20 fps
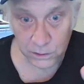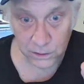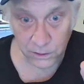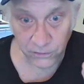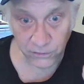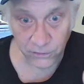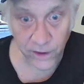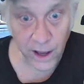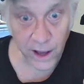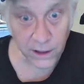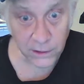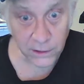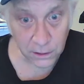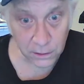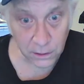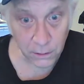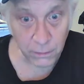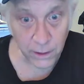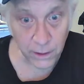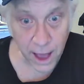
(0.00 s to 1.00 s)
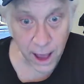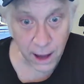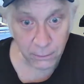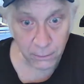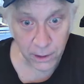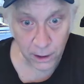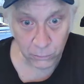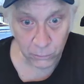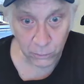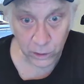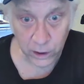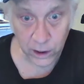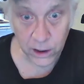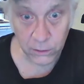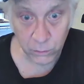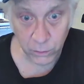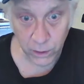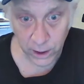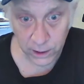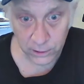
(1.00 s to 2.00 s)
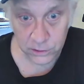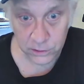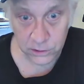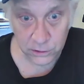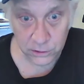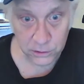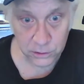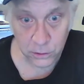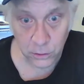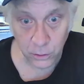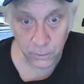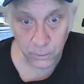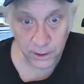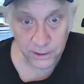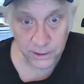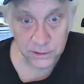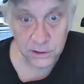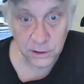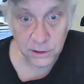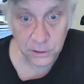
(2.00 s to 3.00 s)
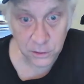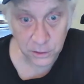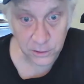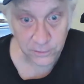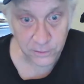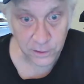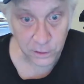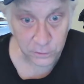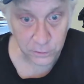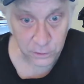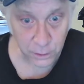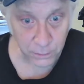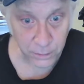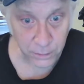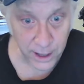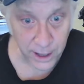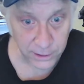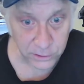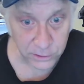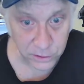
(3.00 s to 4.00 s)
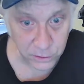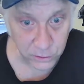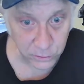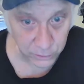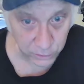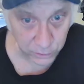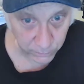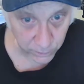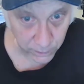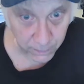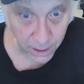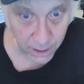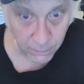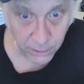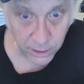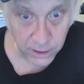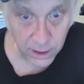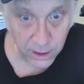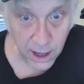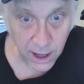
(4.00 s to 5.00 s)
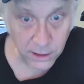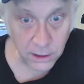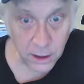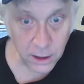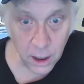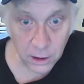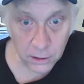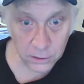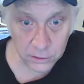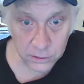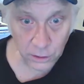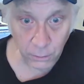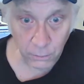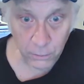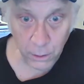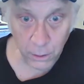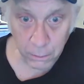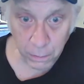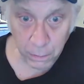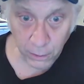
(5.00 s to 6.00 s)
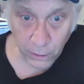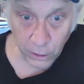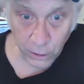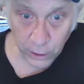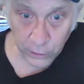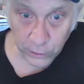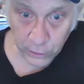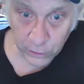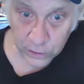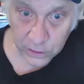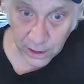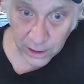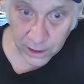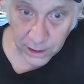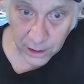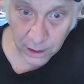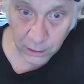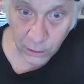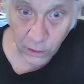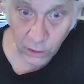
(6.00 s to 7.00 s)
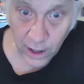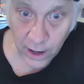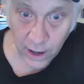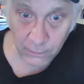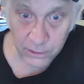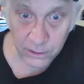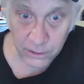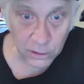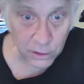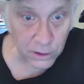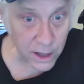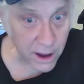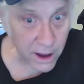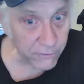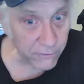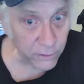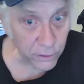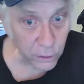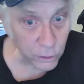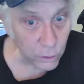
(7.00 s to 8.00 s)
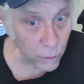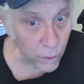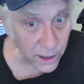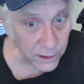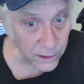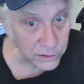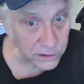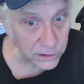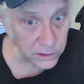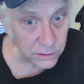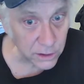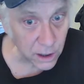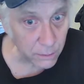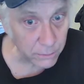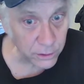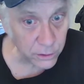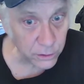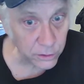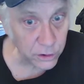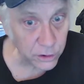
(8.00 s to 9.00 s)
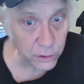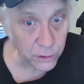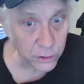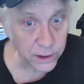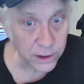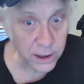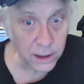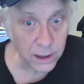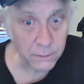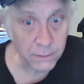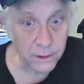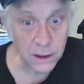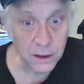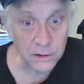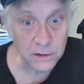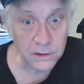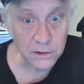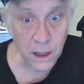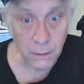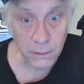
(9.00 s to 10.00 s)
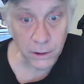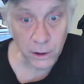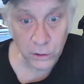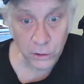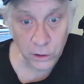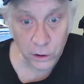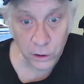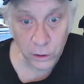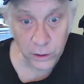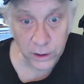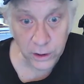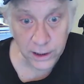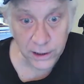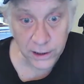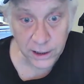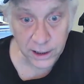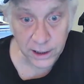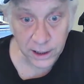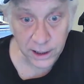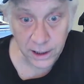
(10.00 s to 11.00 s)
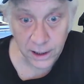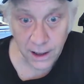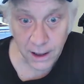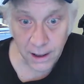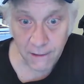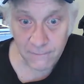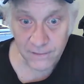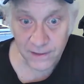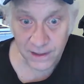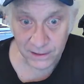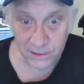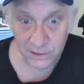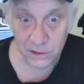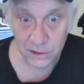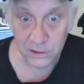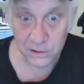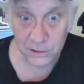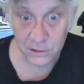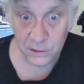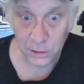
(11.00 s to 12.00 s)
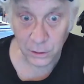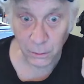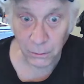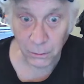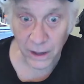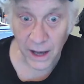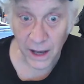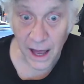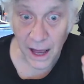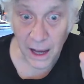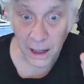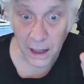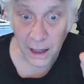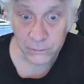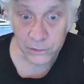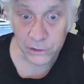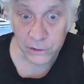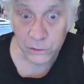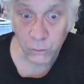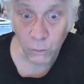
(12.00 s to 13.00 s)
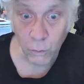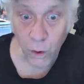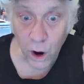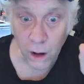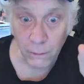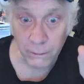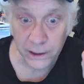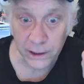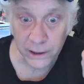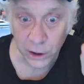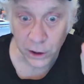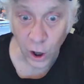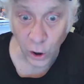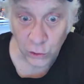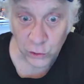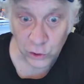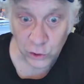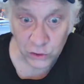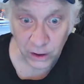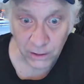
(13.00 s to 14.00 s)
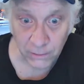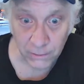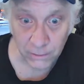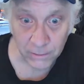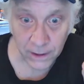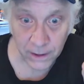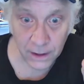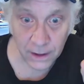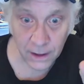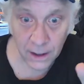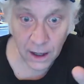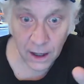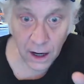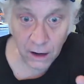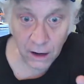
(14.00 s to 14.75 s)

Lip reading: was defending the black man when he raced the school bus that could have killed the black children. Remember that. So you put on your thinking caps and never question WQED, because WQED is the sublime Swami Nostra